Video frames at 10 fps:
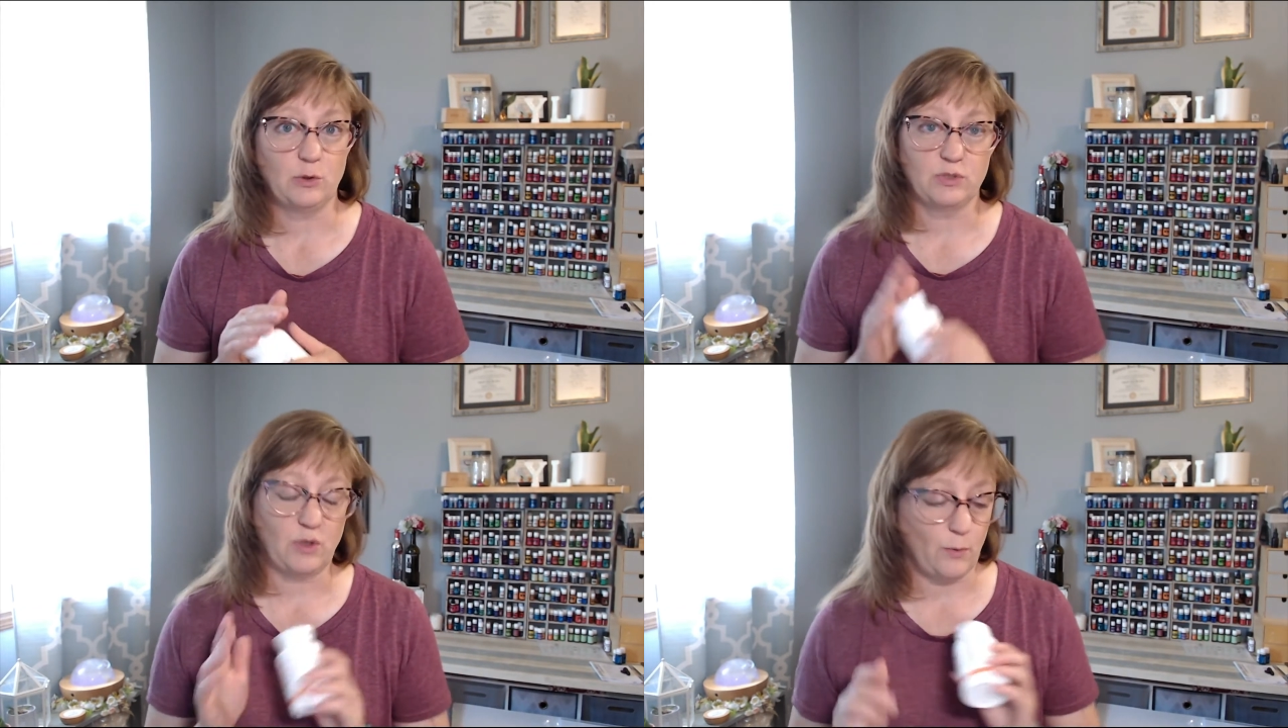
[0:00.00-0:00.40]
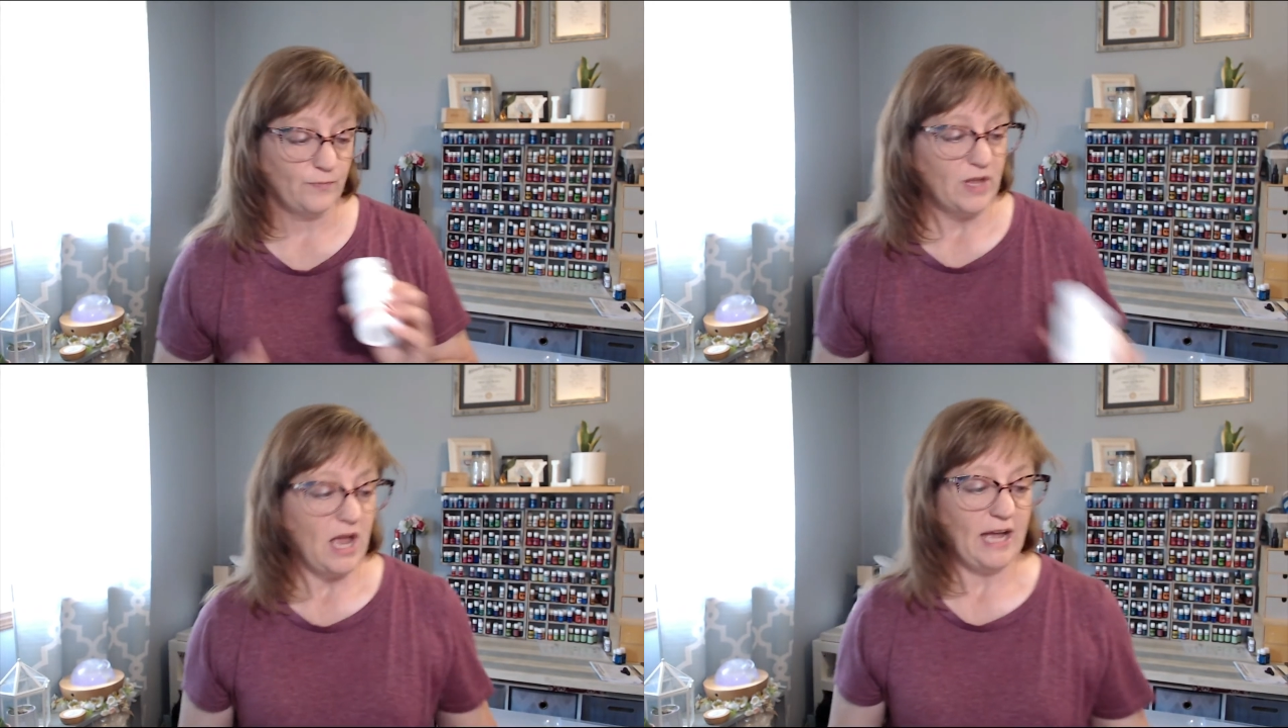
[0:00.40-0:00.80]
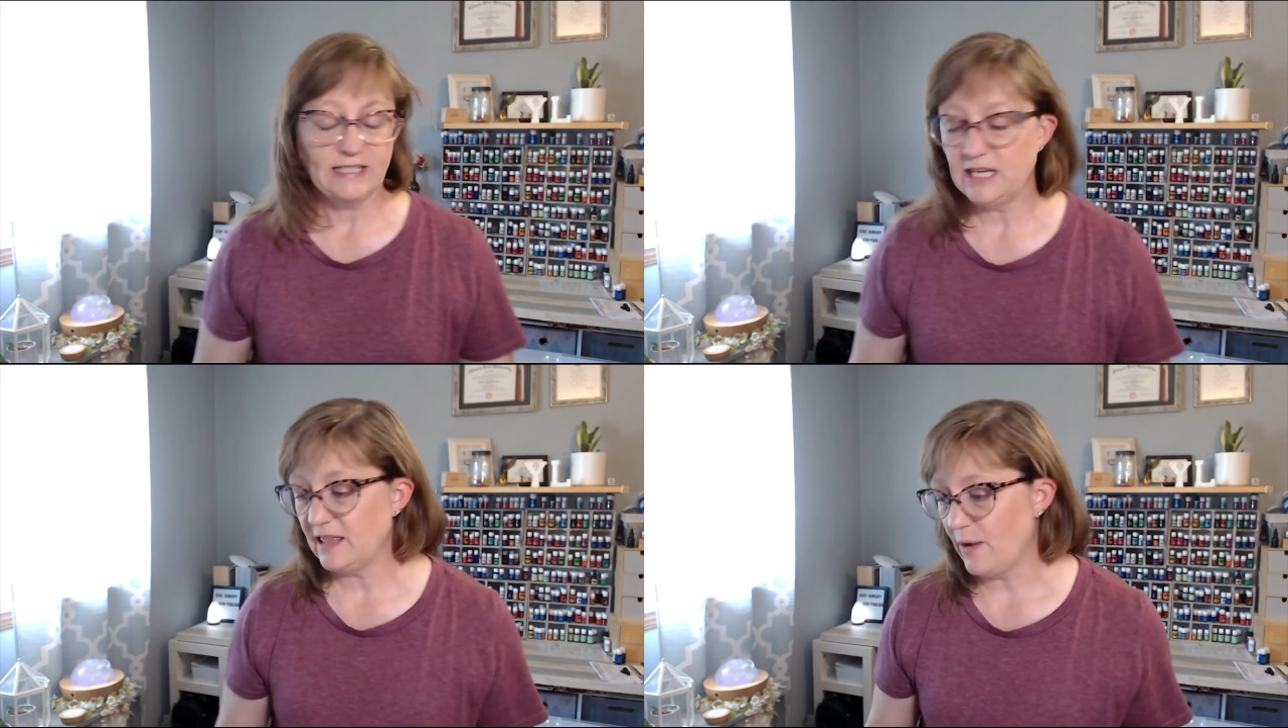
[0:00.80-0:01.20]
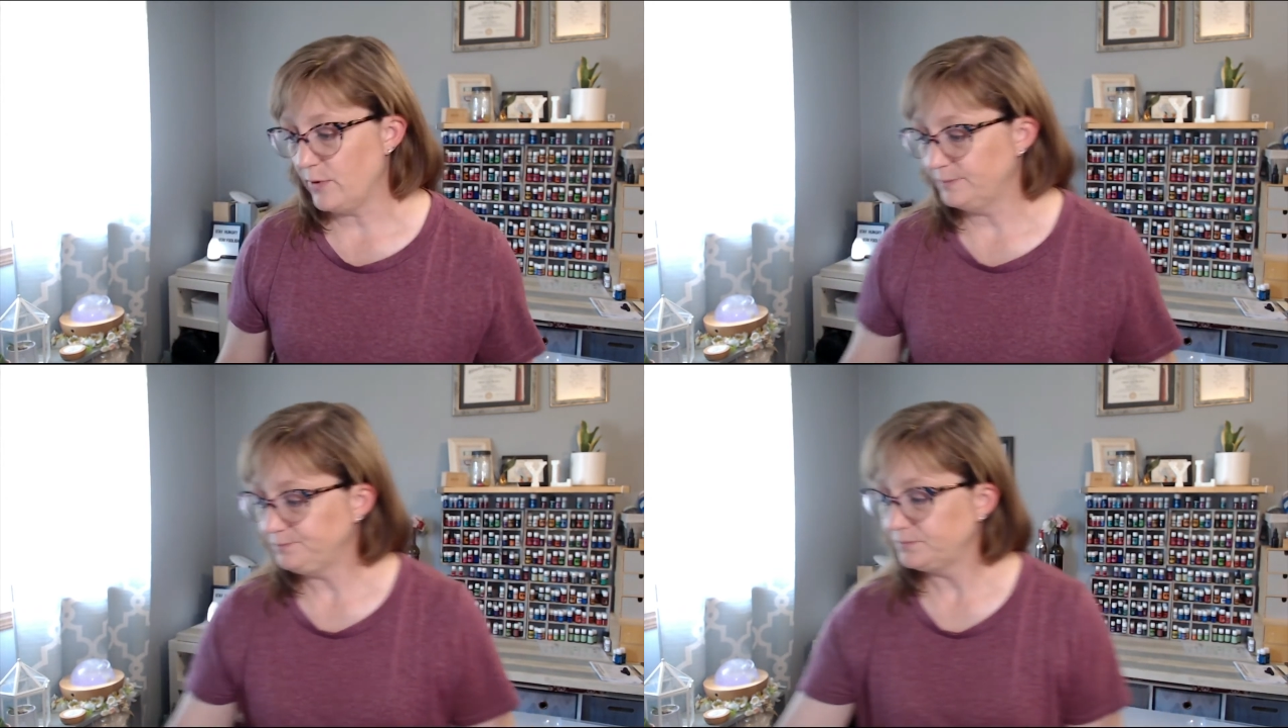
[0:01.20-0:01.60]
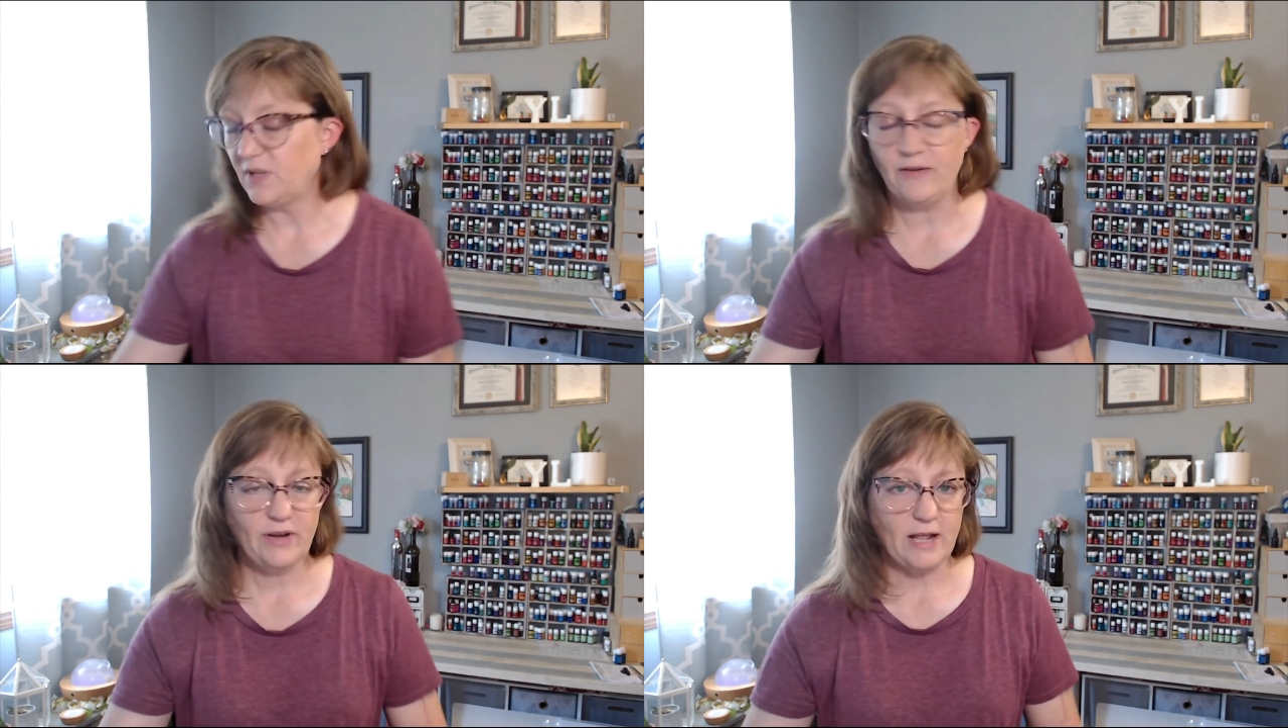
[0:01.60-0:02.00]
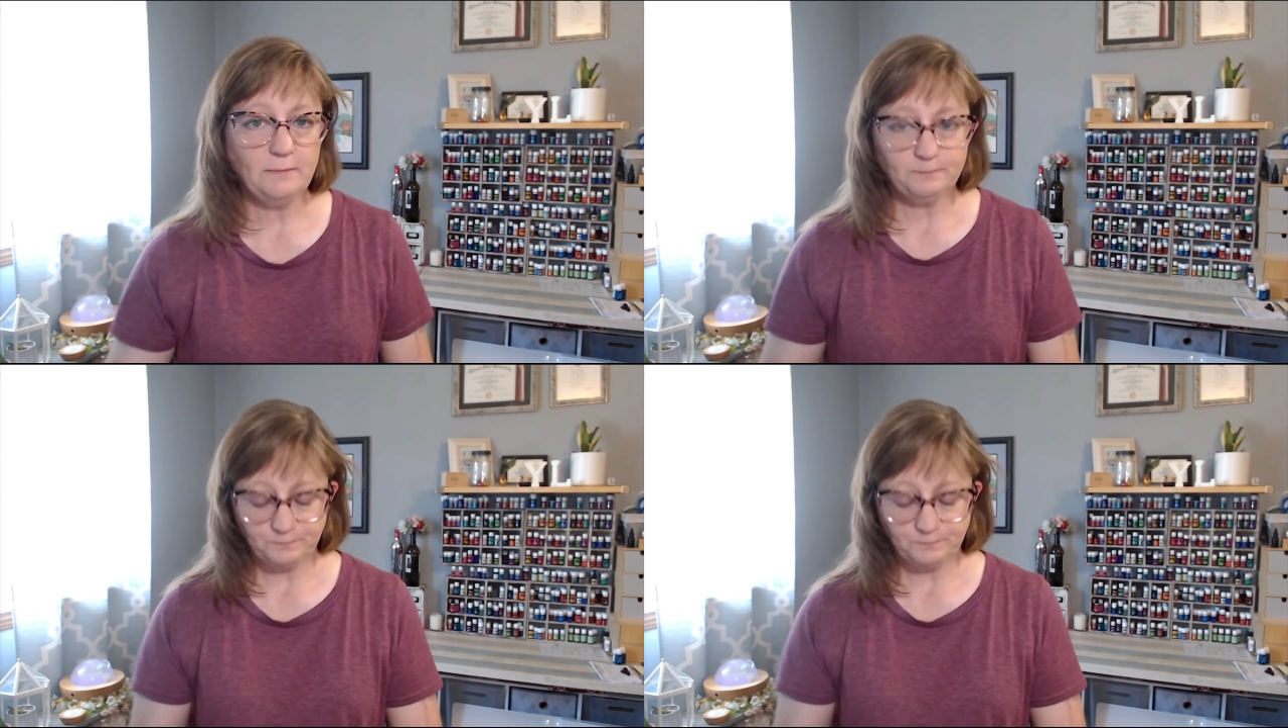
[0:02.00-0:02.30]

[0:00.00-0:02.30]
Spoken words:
So I take that one every day.